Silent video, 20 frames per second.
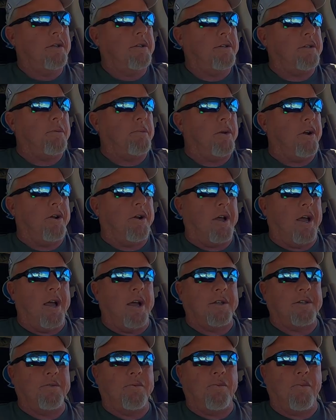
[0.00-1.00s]
Some of their
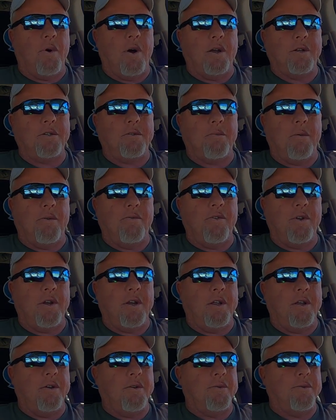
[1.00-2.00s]
guys have watched my
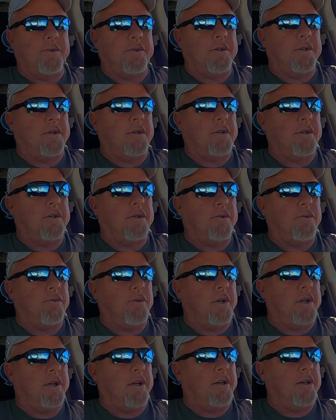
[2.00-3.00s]
videos and
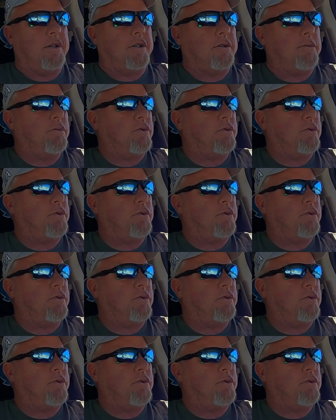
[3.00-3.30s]
tuned in and